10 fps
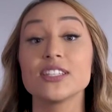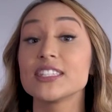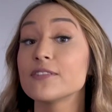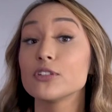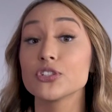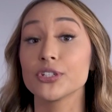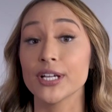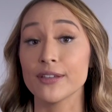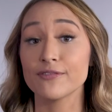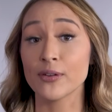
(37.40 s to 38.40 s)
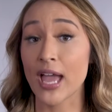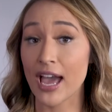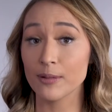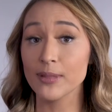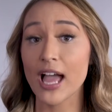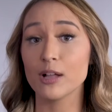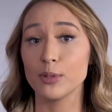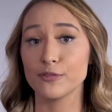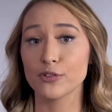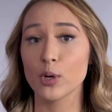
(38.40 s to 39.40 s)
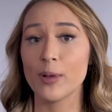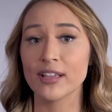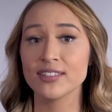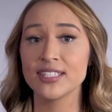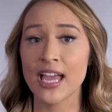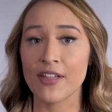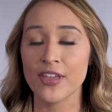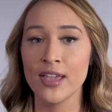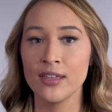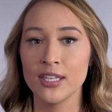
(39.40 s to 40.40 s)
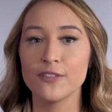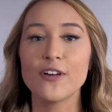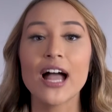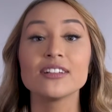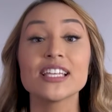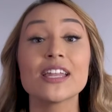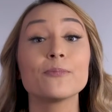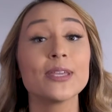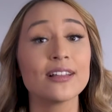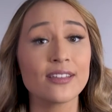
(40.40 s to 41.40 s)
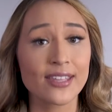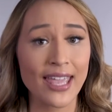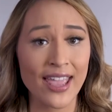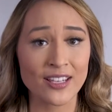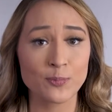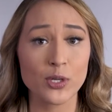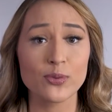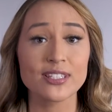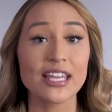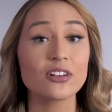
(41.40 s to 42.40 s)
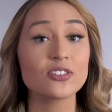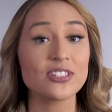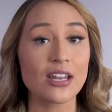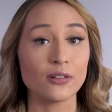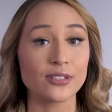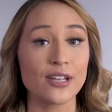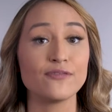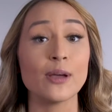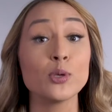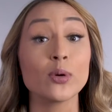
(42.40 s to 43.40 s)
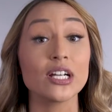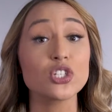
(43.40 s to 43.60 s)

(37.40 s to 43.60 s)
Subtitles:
The civil jury found Adam liable for Rebecca's death. He filed an appeal in the case, but it was later settled in February